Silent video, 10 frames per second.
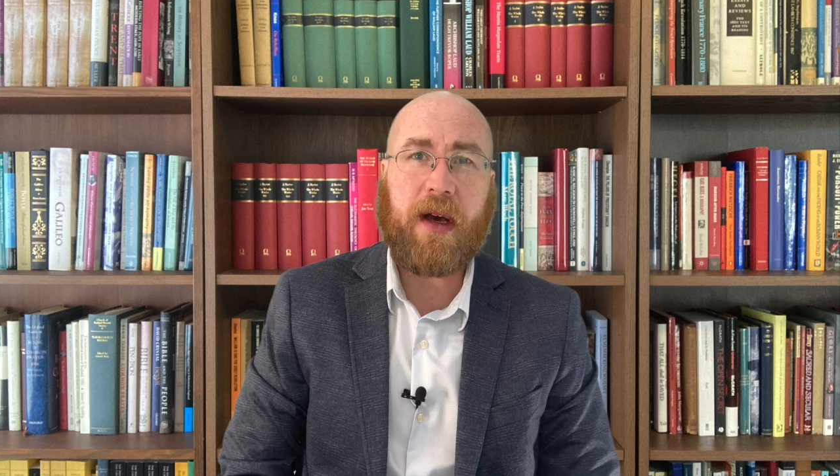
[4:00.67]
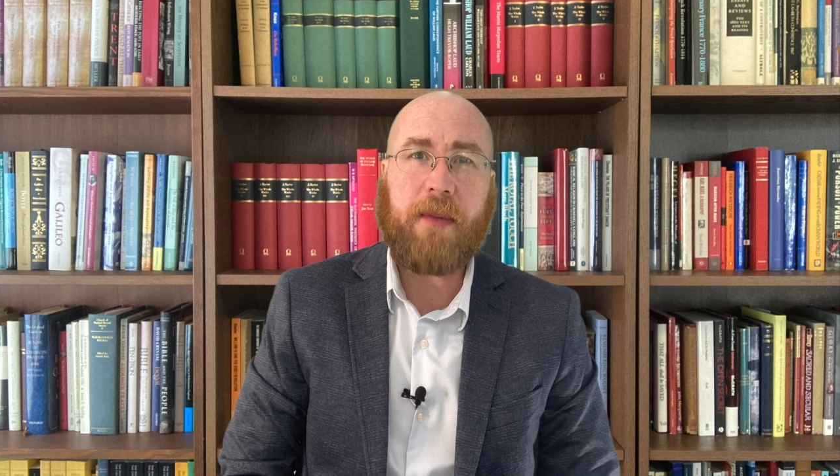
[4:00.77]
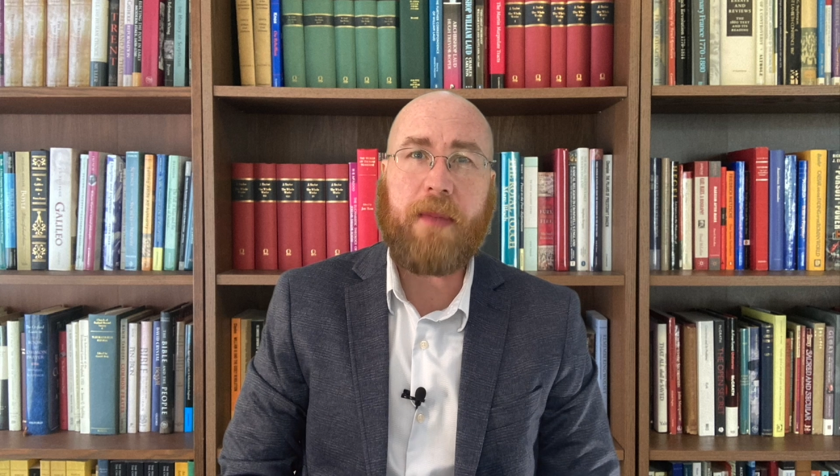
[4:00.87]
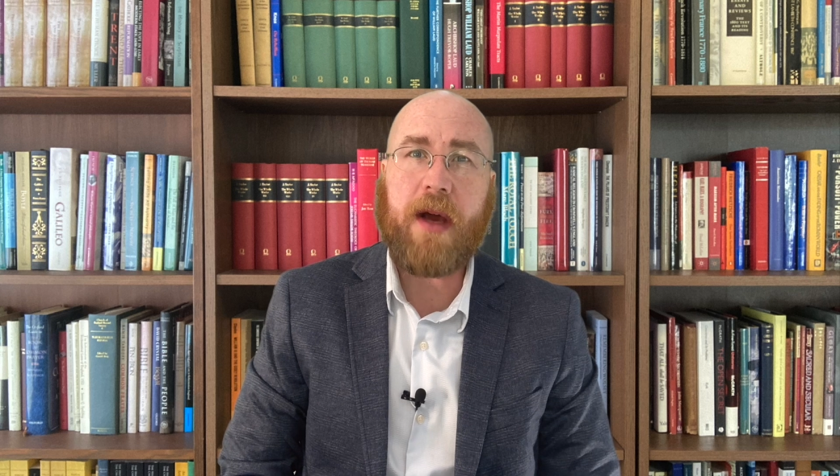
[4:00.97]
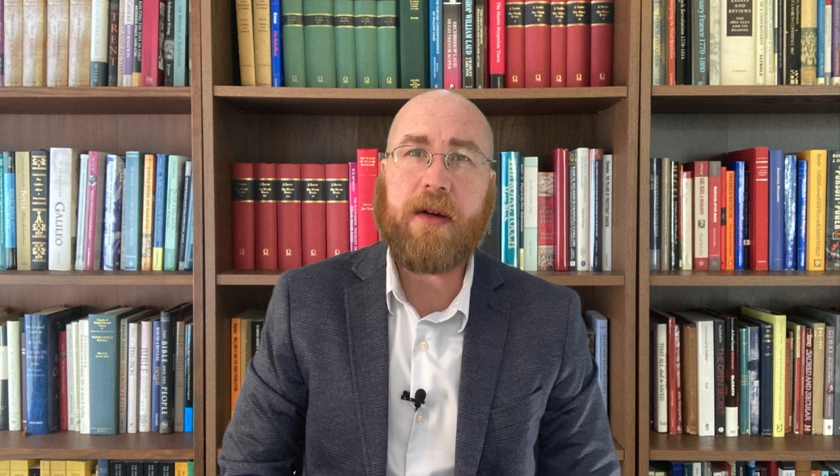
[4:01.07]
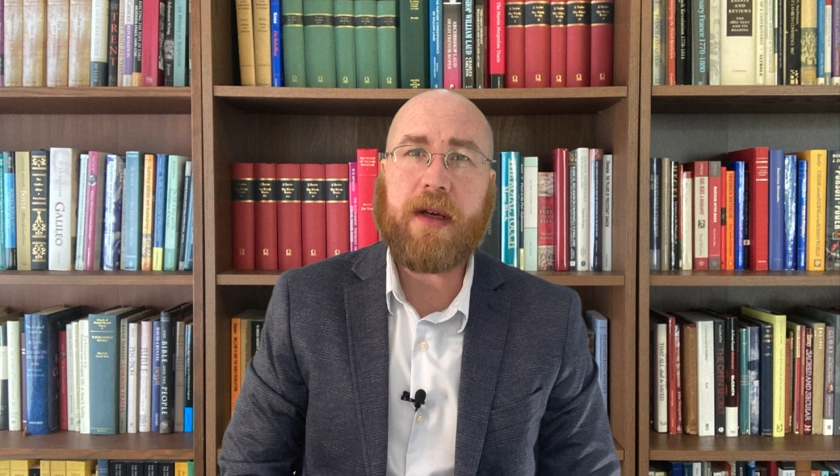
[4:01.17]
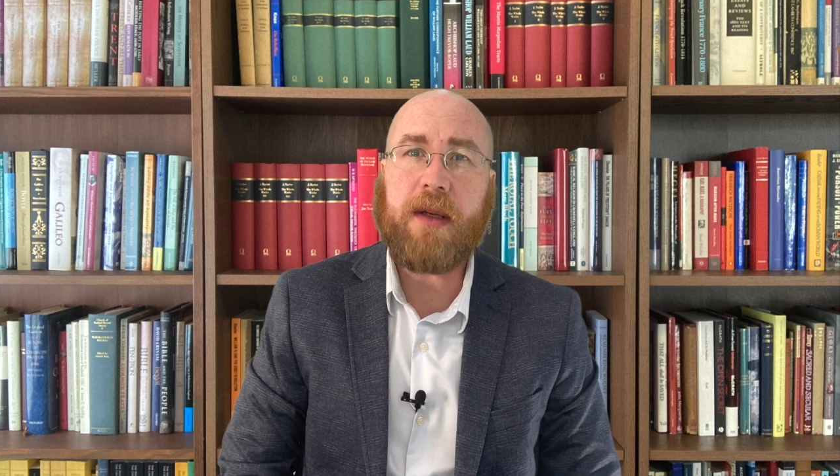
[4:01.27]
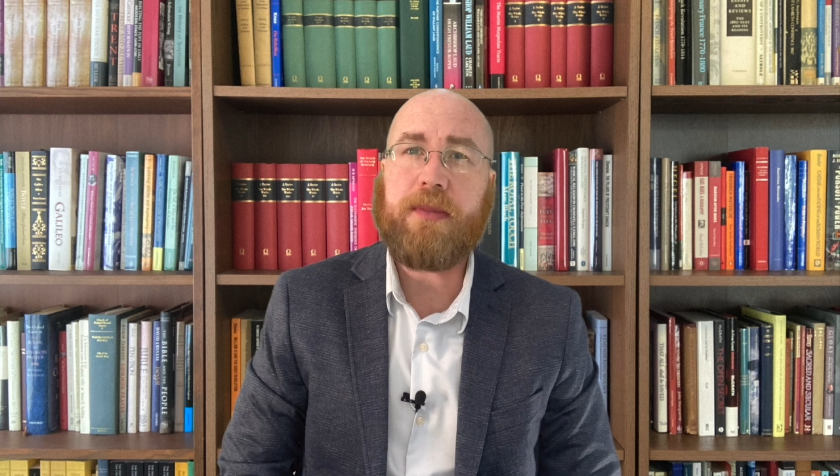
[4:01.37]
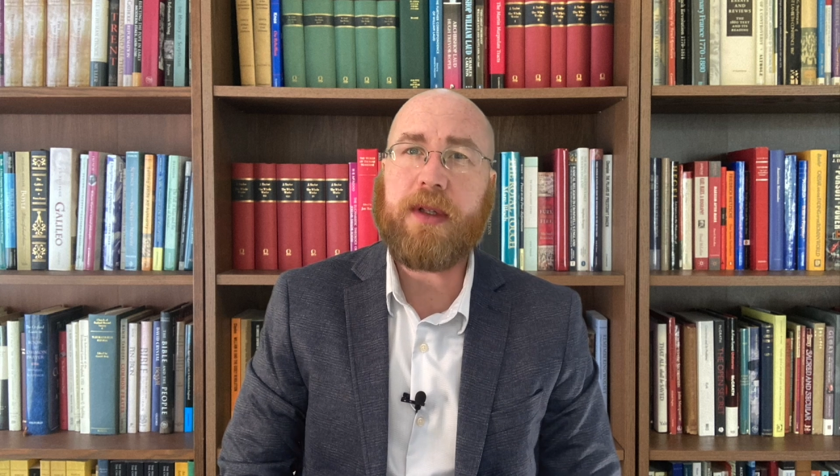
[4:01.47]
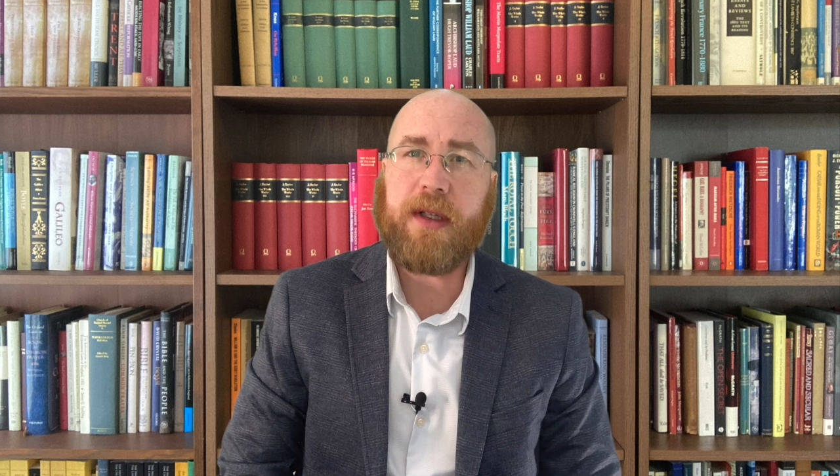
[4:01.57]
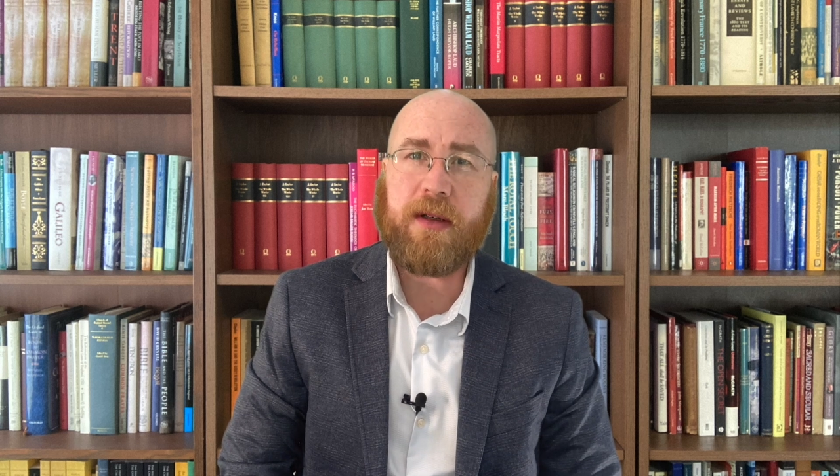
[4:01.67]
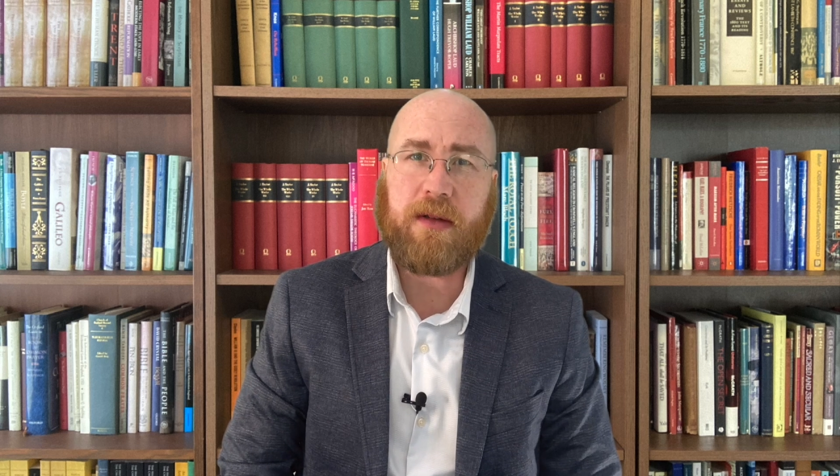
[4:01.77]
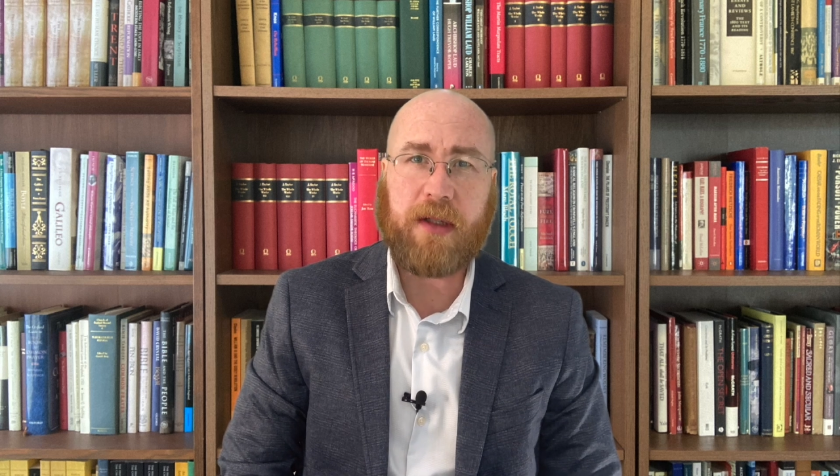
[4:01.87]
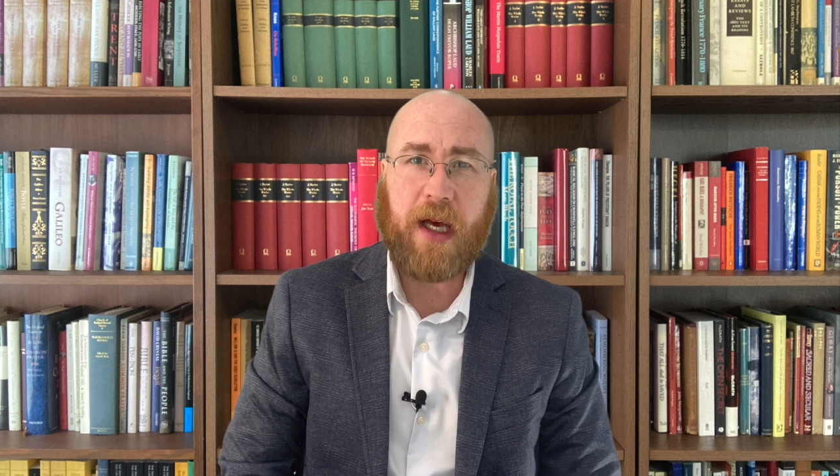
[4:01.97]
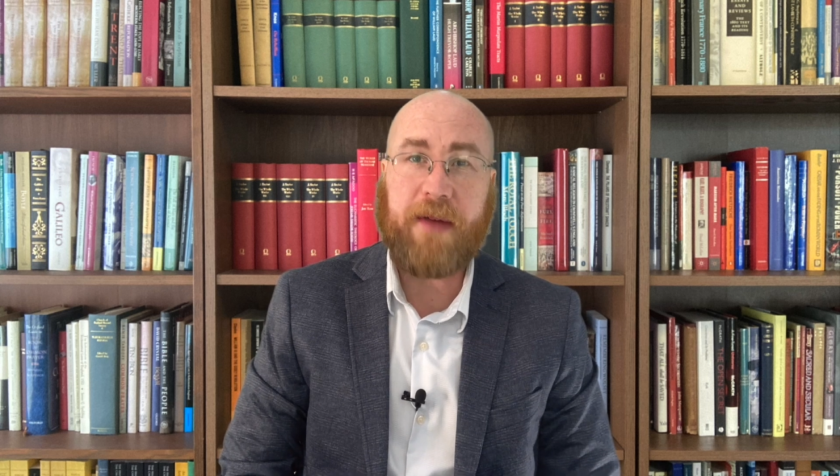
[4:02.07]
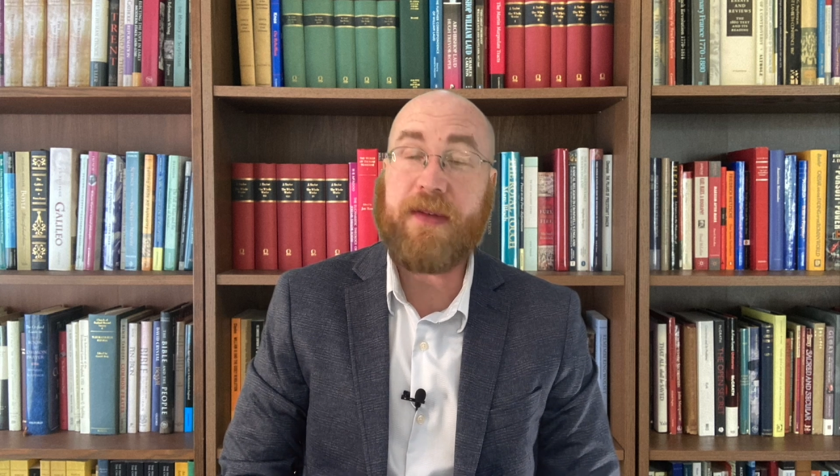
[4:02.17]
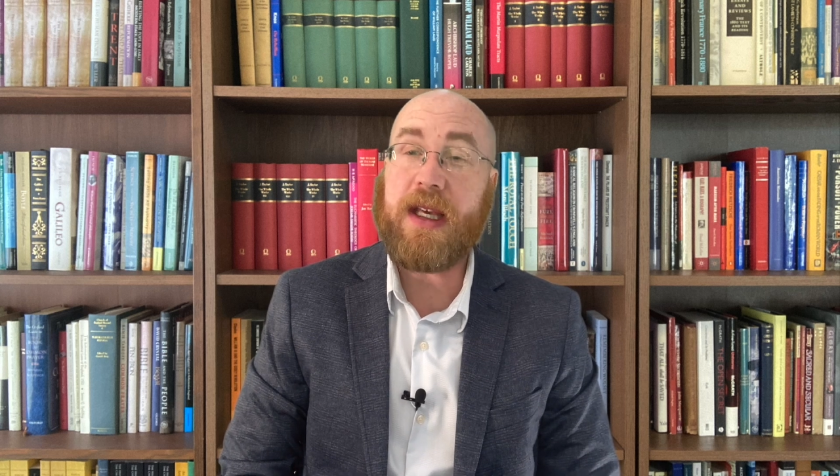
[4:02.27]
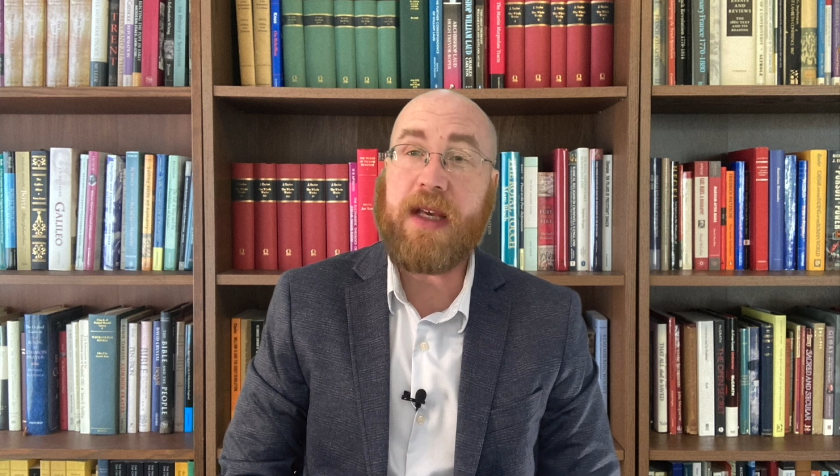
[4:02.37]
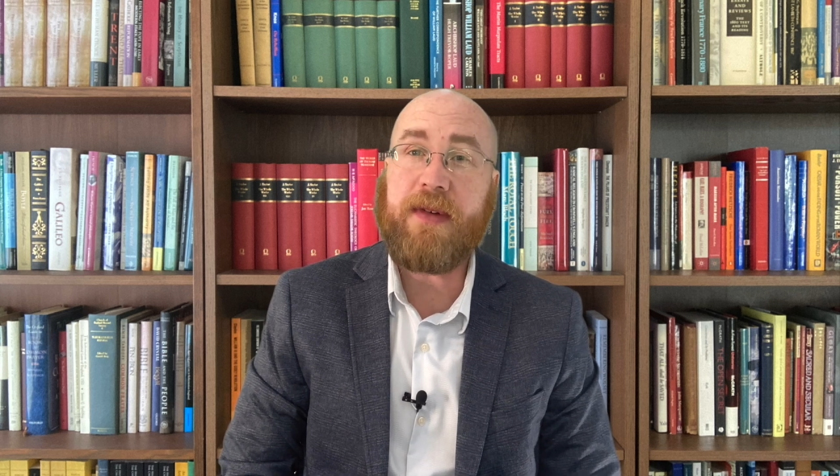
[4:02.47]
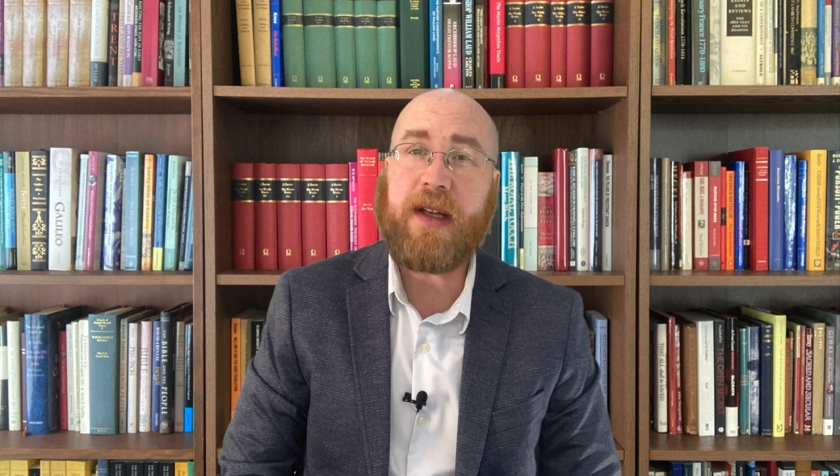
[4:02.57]
American political life
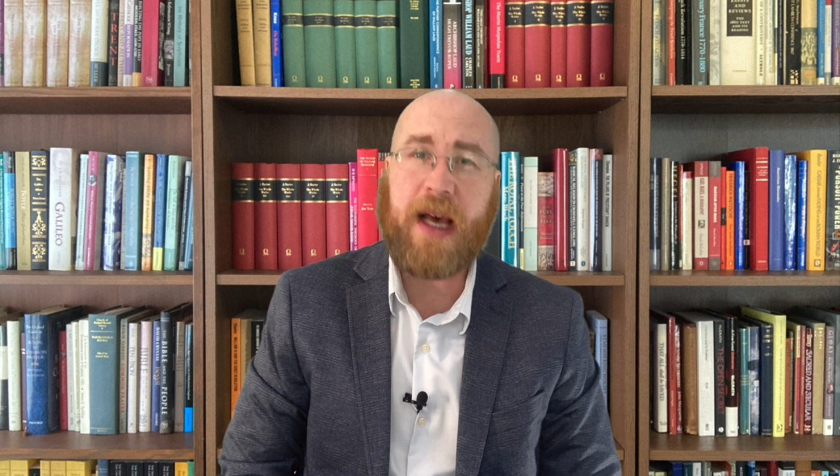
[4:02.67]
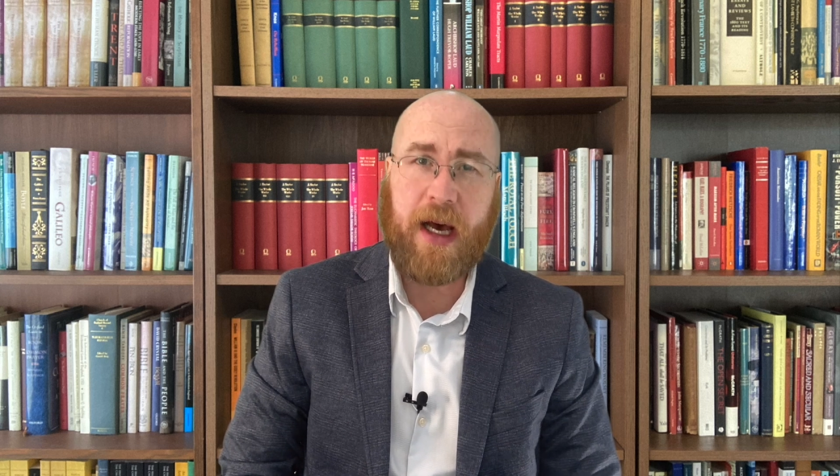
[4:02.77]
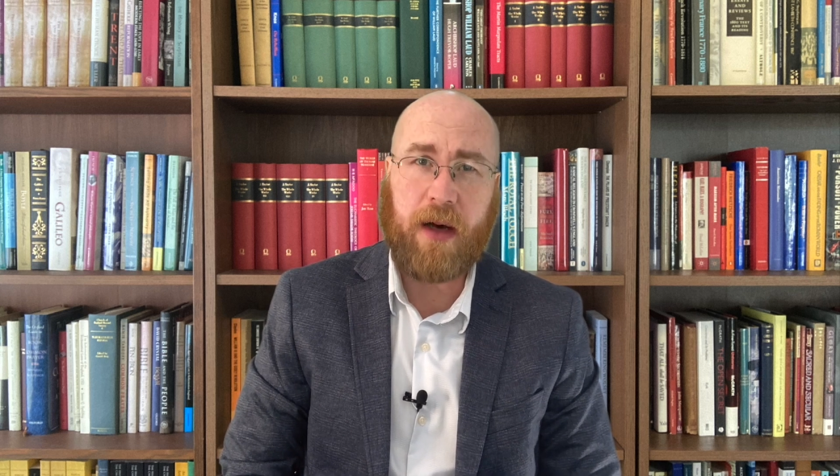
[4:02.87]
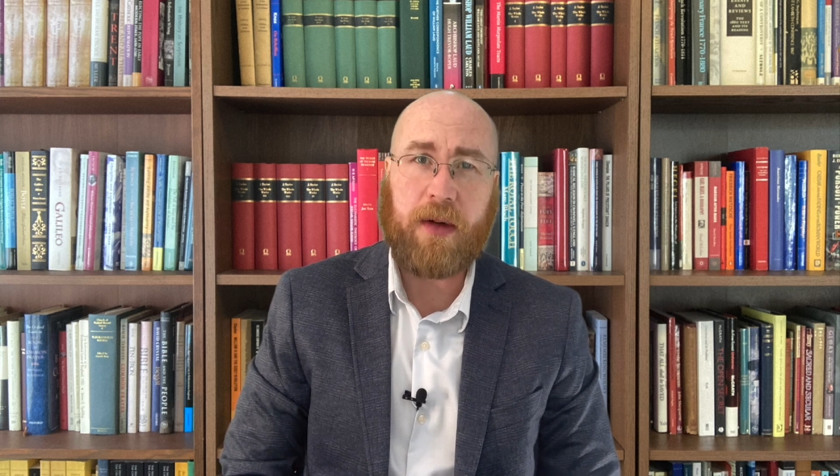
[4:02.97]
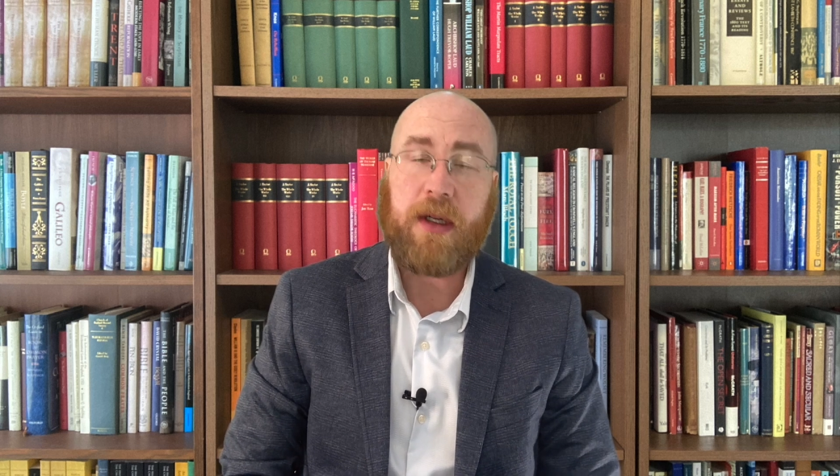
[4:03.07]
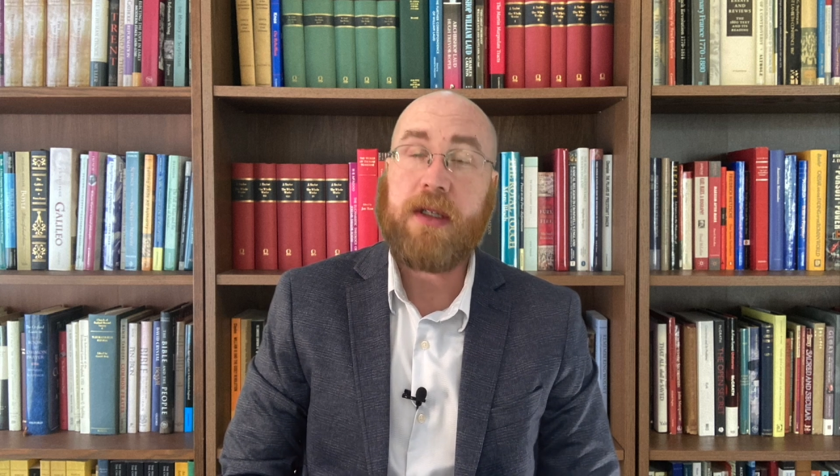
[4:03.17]
even now,